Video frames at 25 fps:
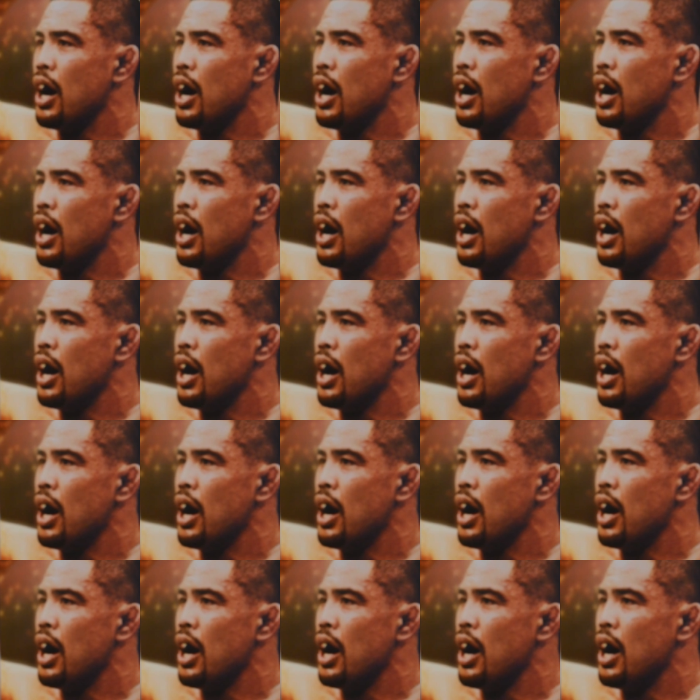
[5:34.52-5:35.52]

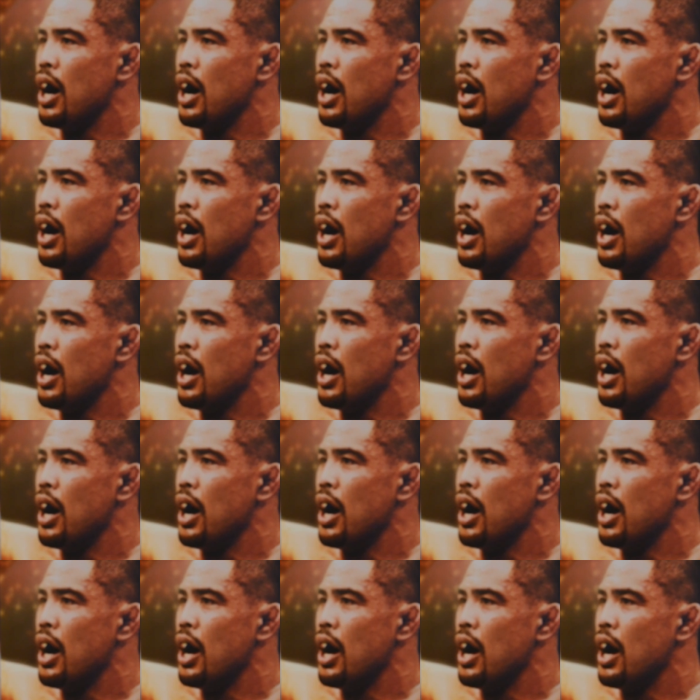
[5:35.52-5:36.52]

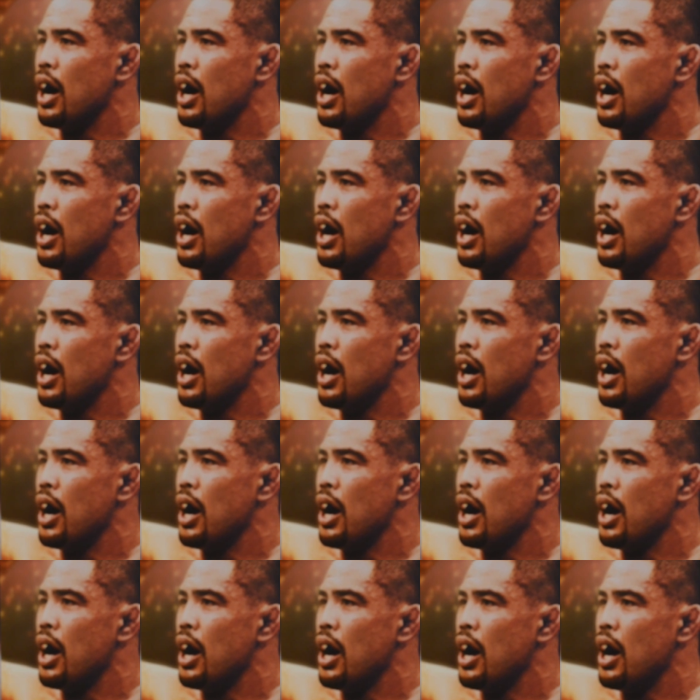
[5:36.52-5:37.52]

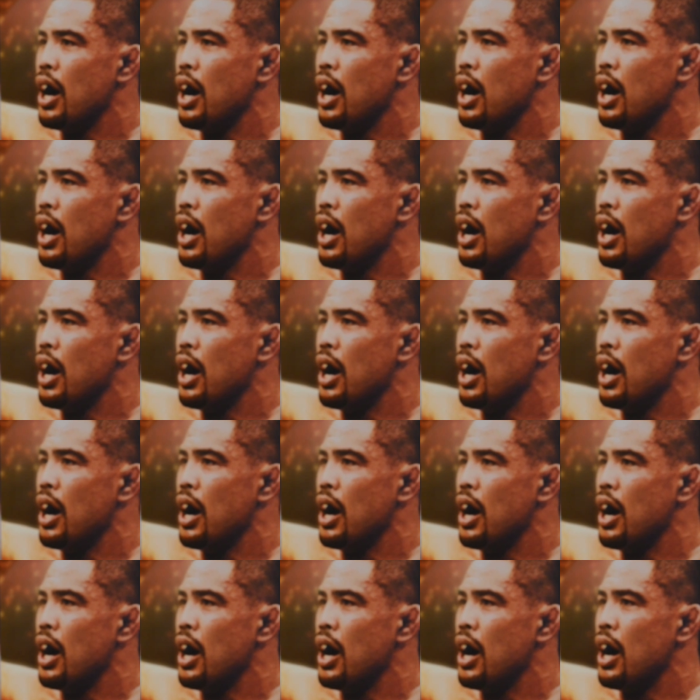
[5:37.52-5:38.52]

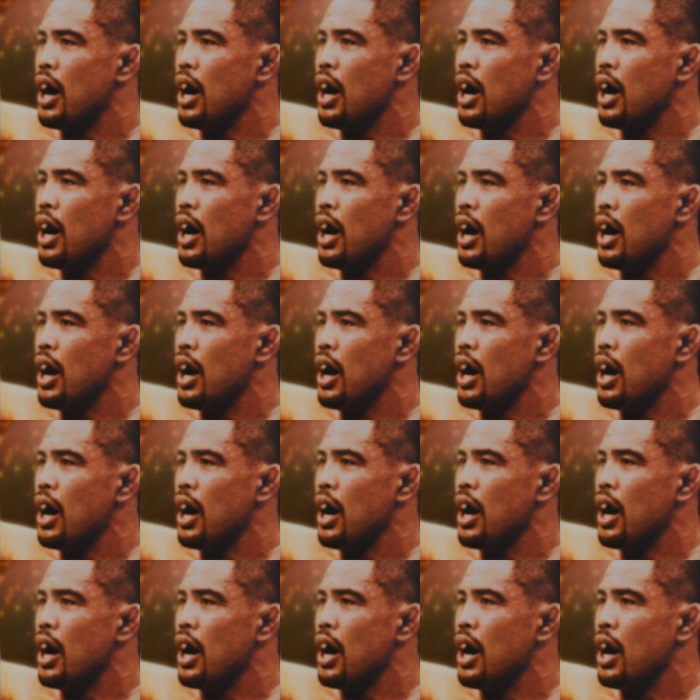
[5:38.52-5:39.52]

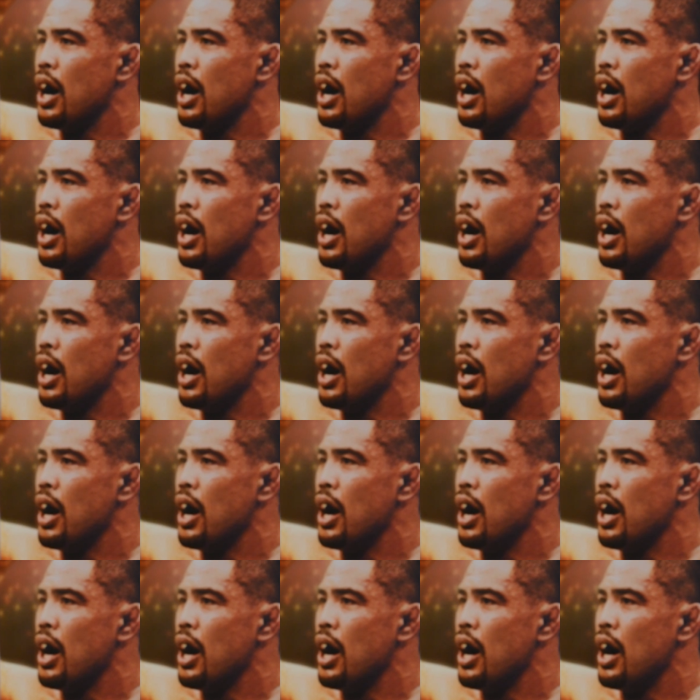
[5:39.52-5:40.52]

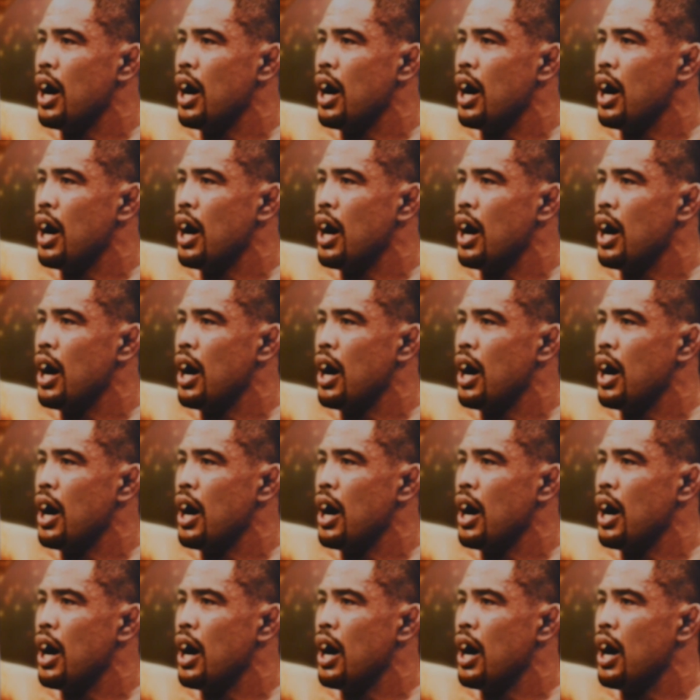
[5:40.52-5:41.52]

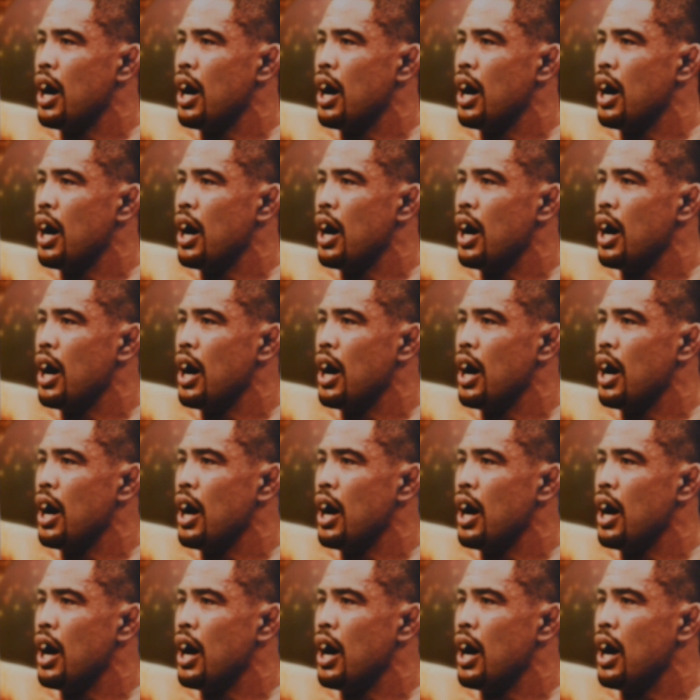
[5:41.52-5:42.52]
No words are spoken by the person on screen.